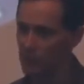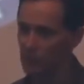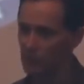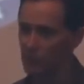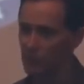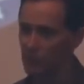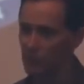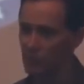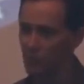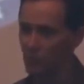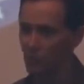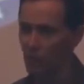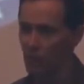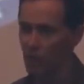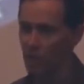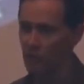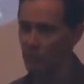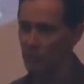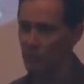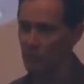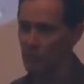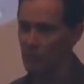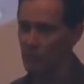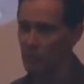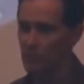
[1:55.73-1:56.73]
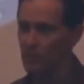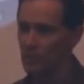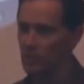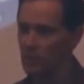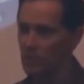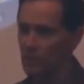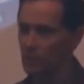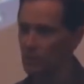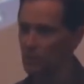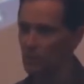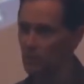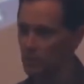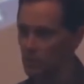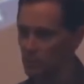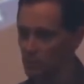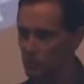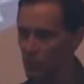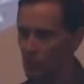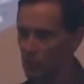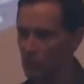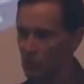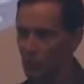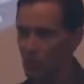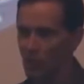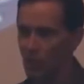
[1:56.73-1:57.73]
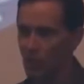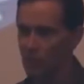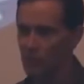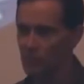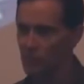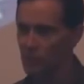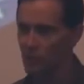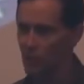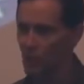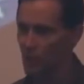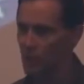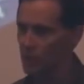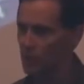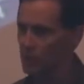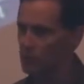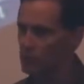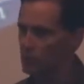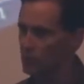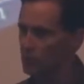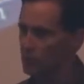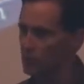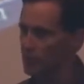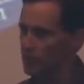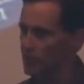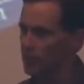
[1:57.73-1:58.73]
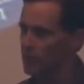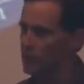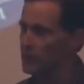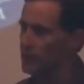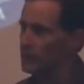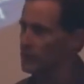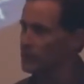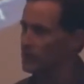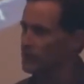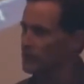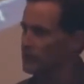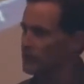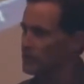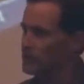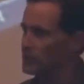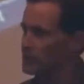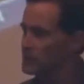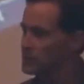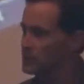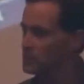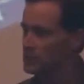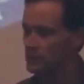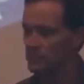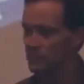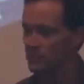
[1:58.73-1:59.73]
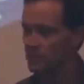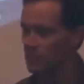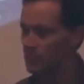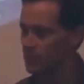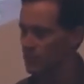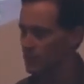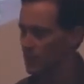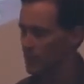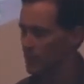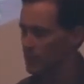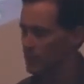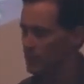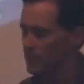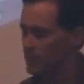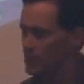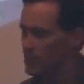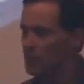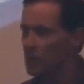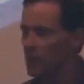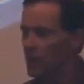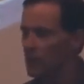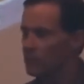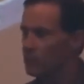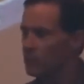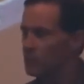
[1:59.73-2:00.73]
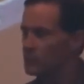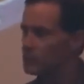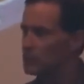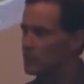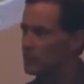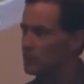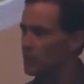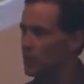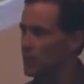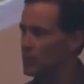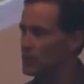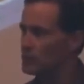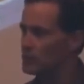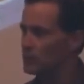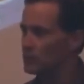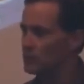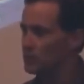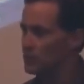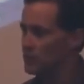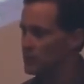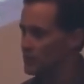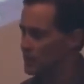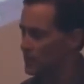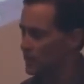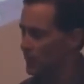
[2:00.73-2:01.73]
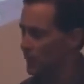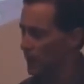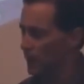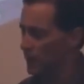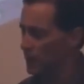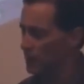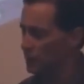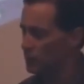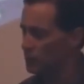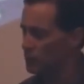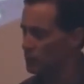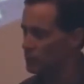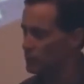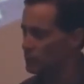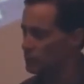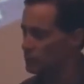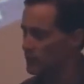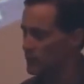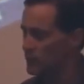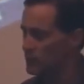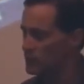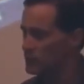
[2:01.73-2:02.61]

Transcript: trying to do to accomplish what they're trying to accomplish in the Arctic. So again, this is a very complex equation, and when you